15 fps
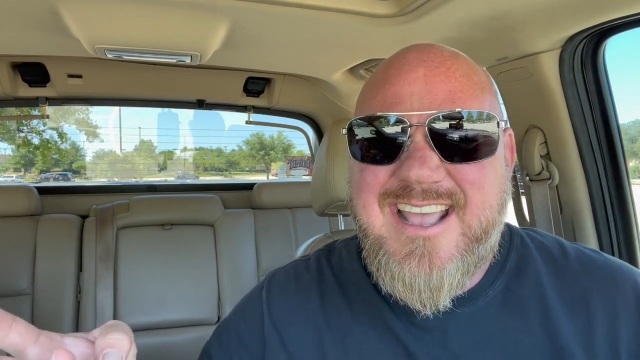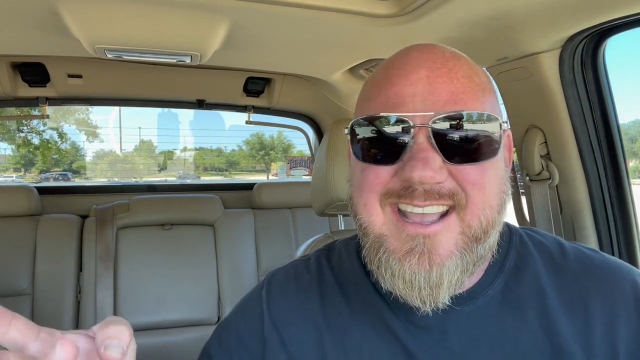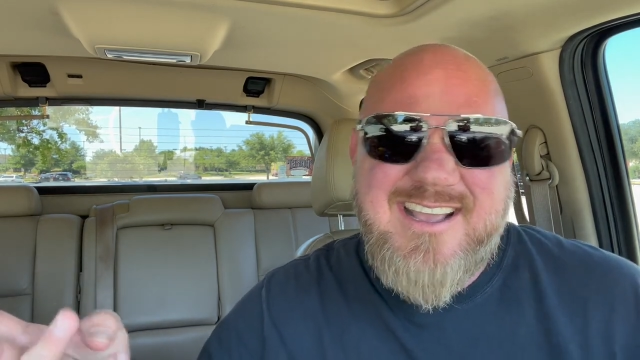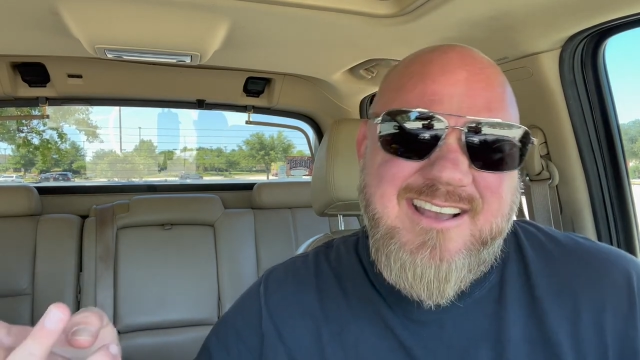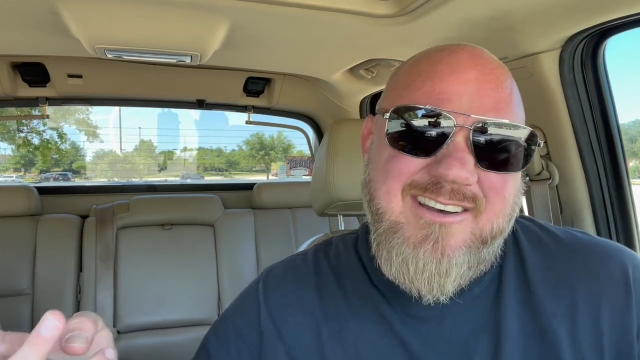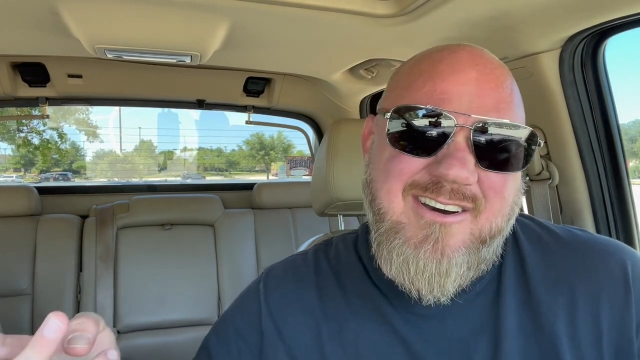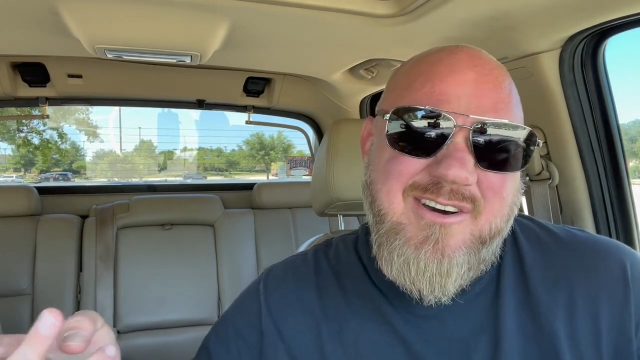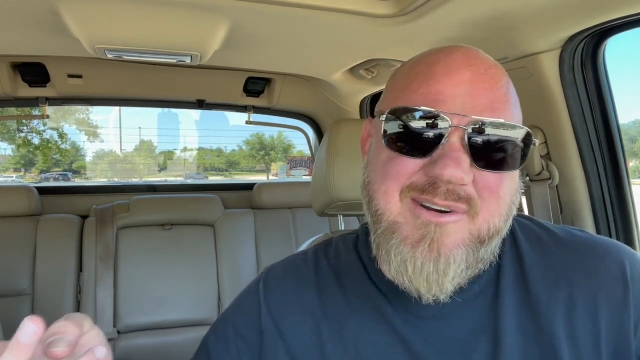
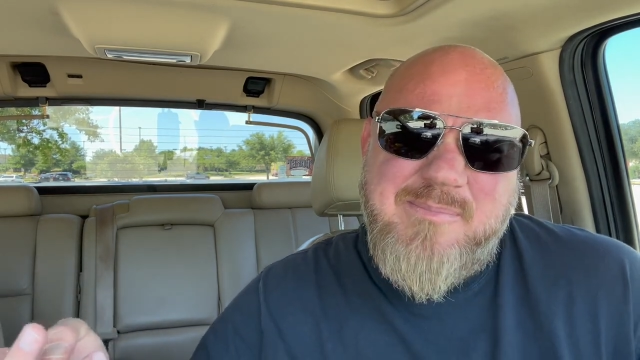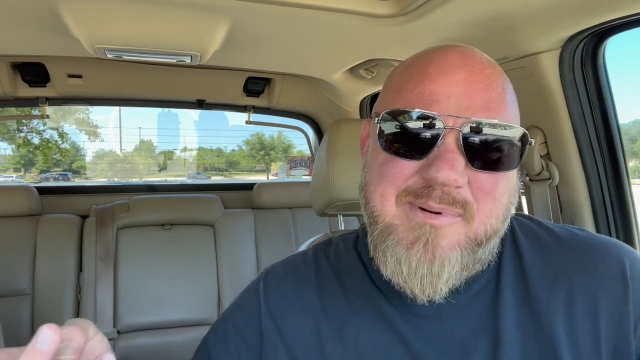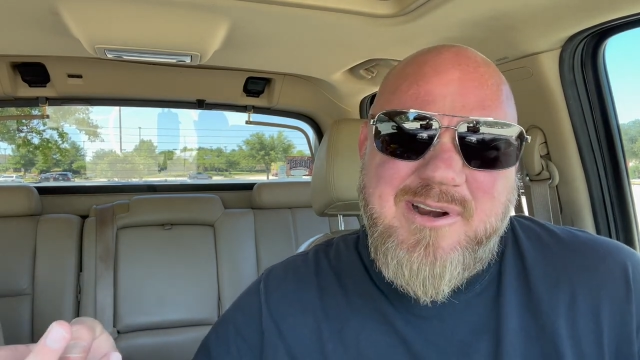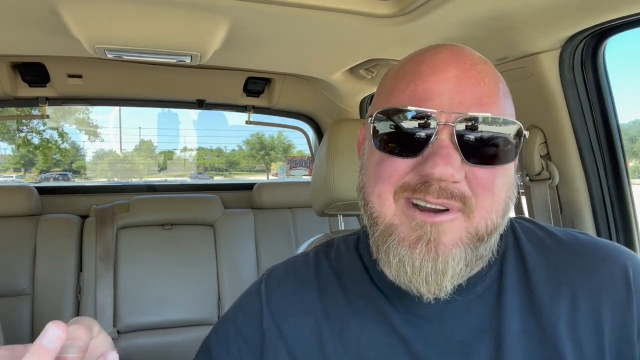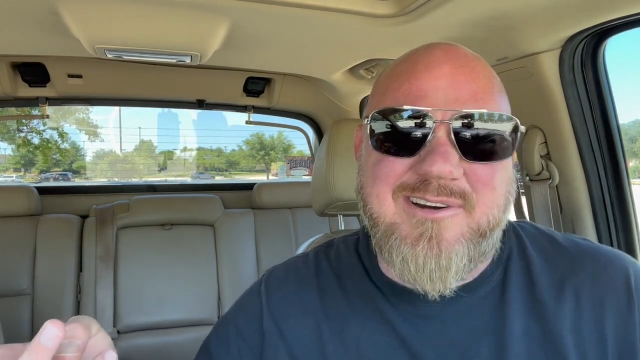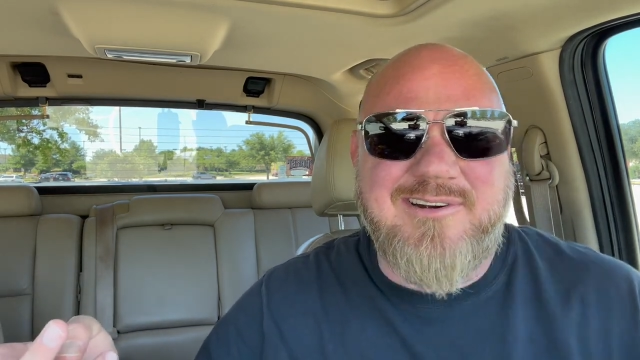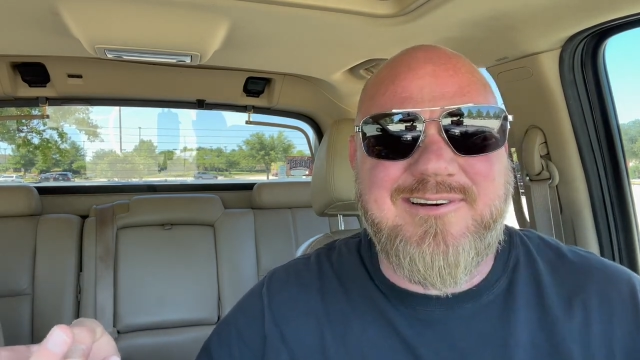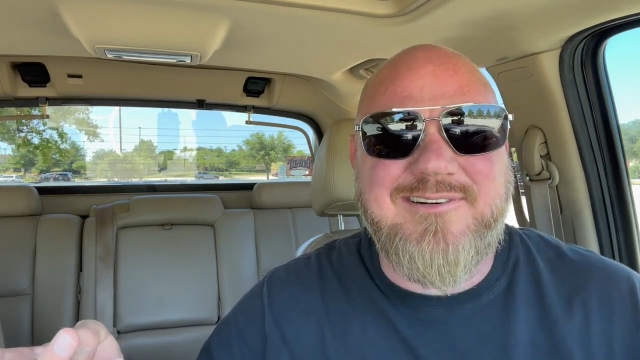on a
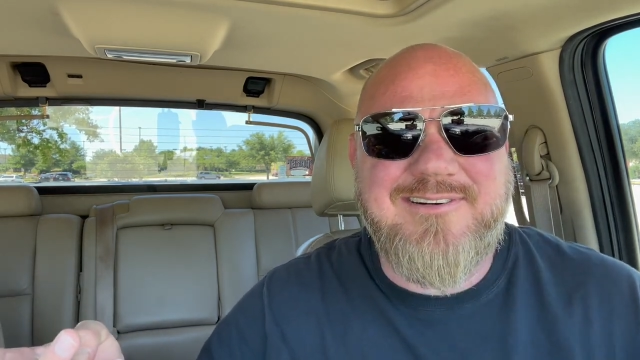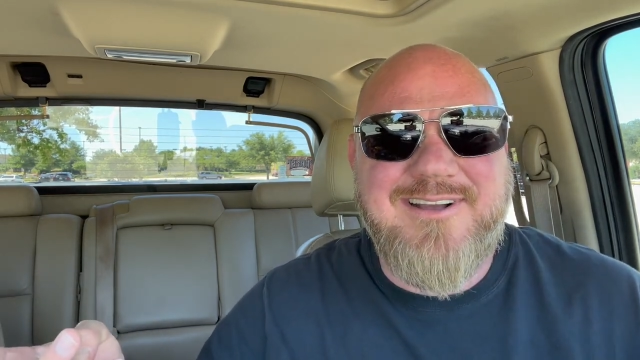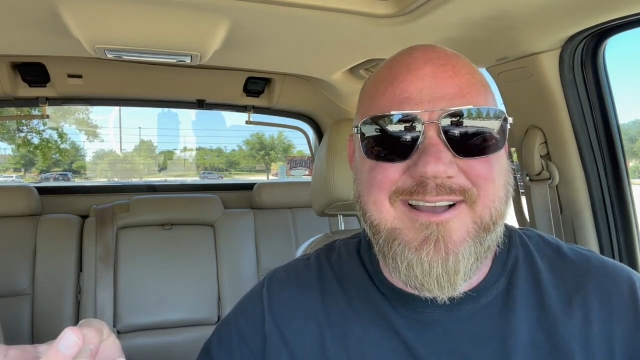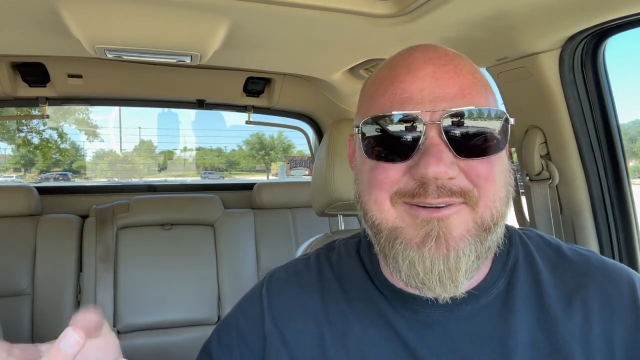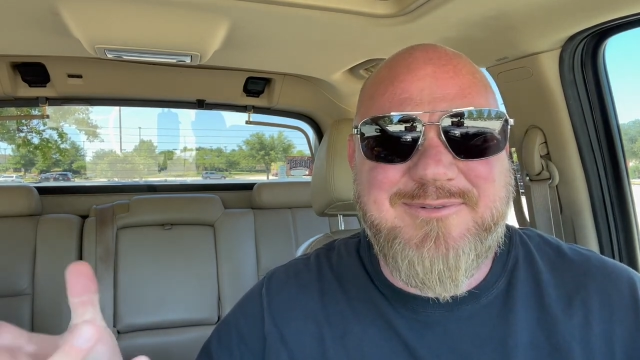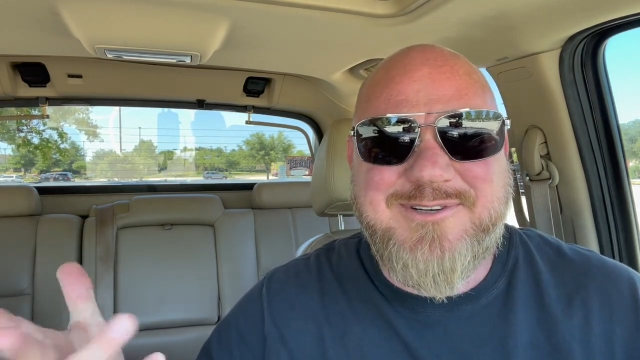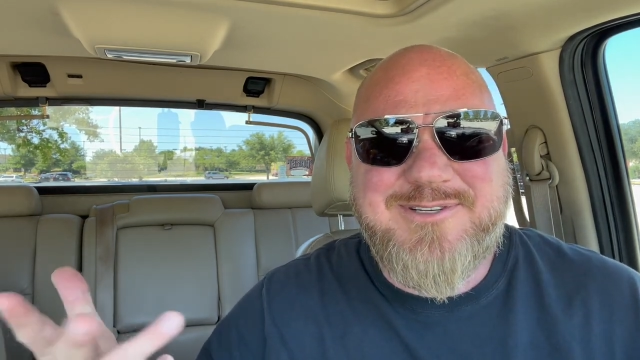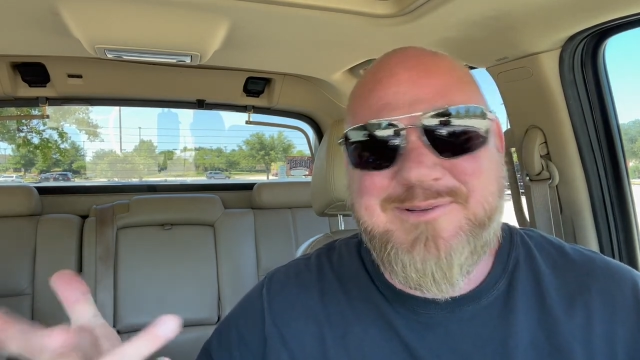burger
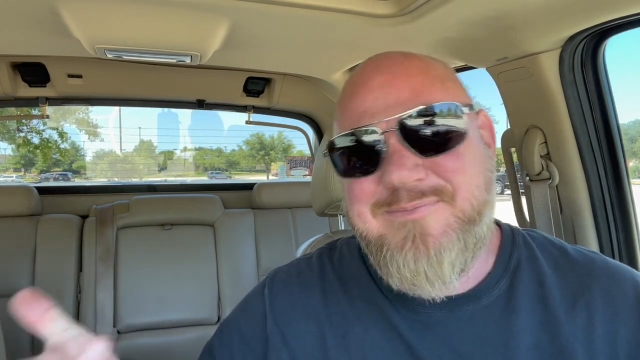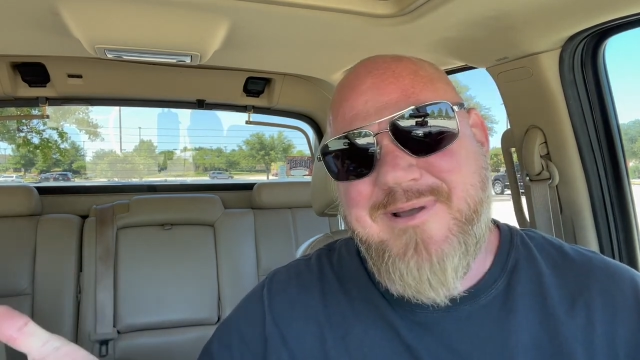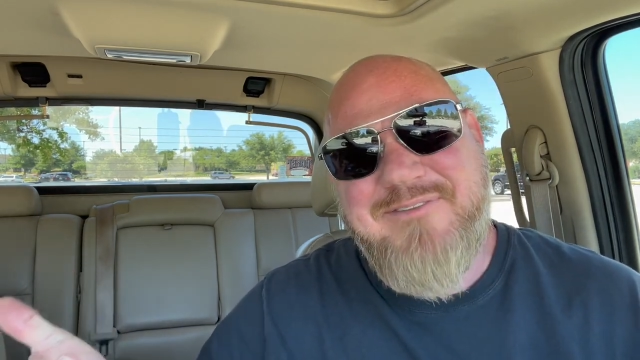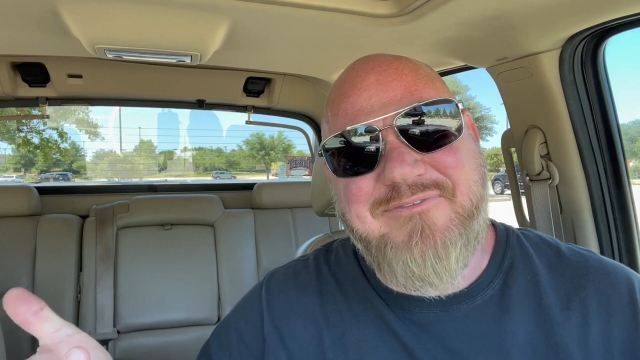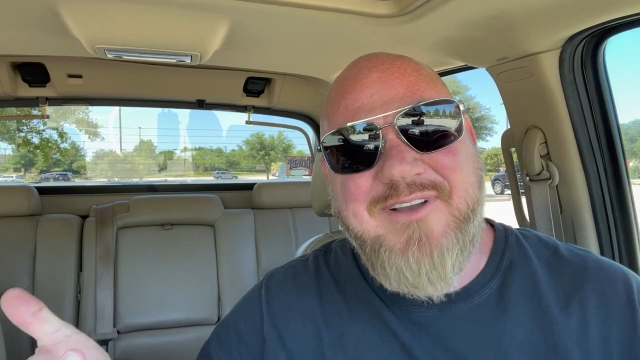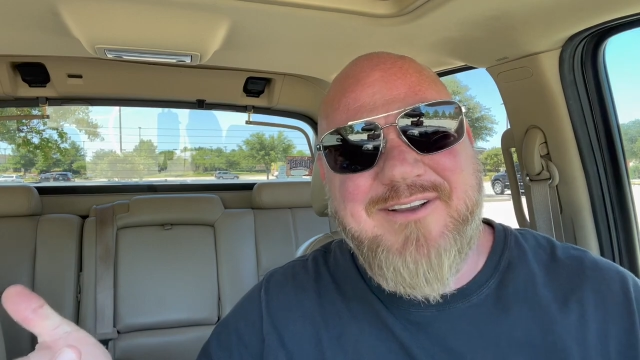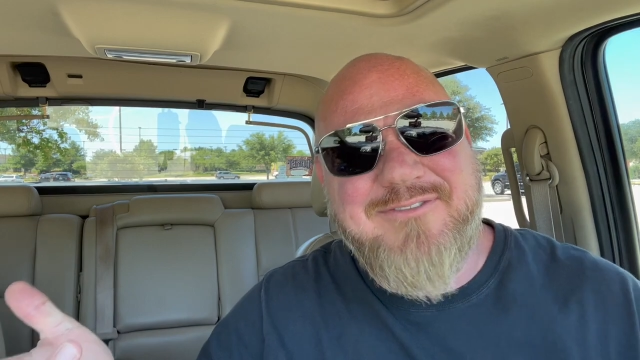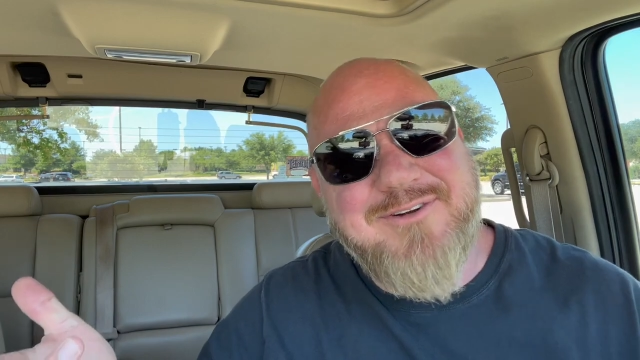which is my
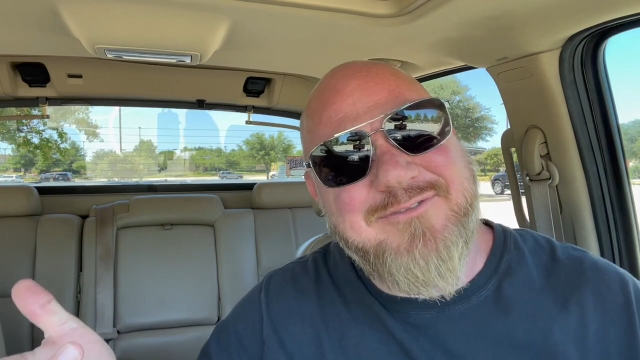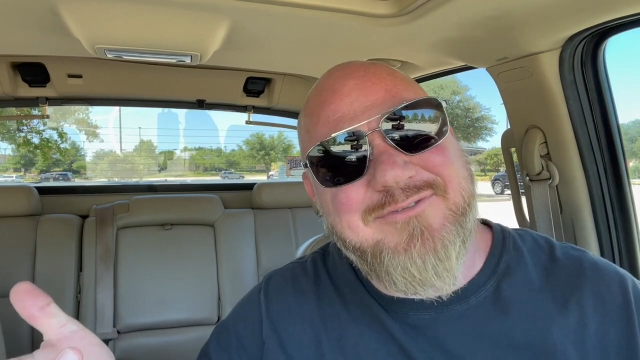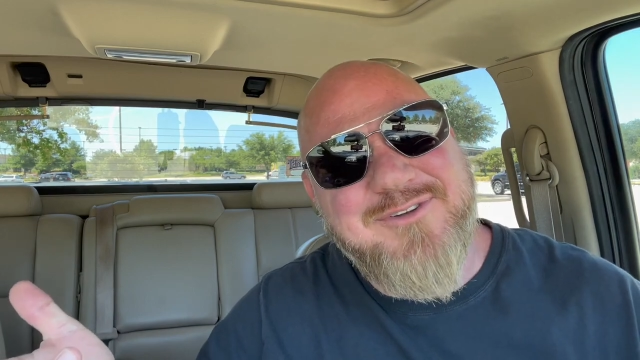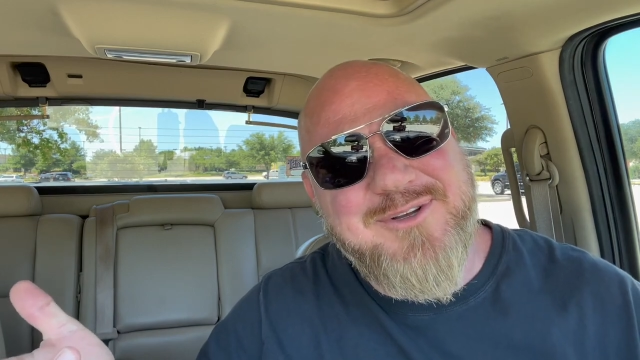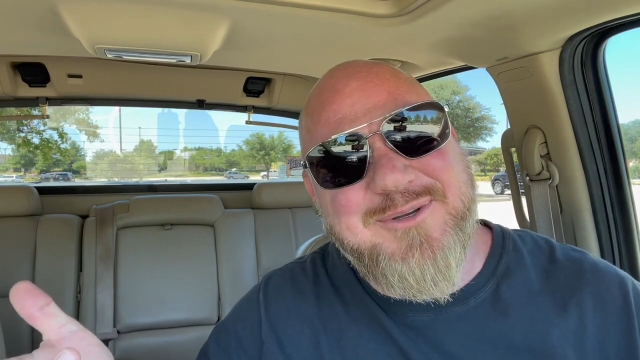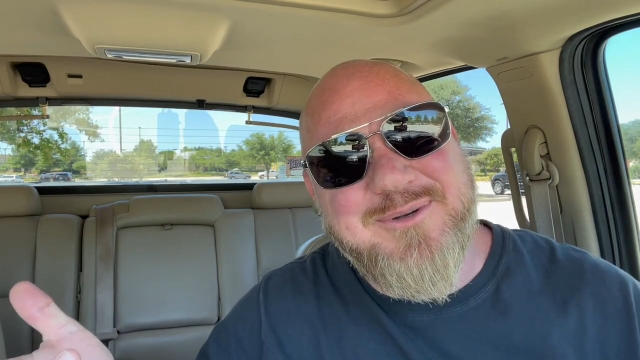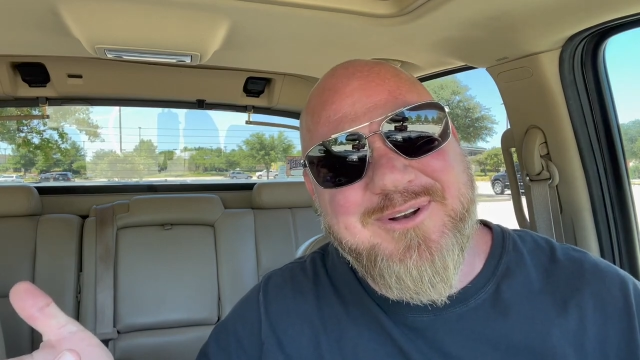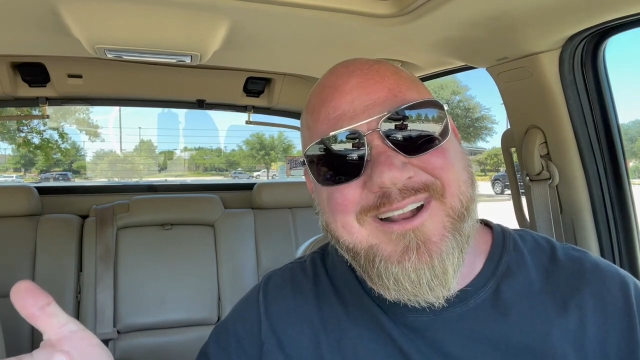favorite food.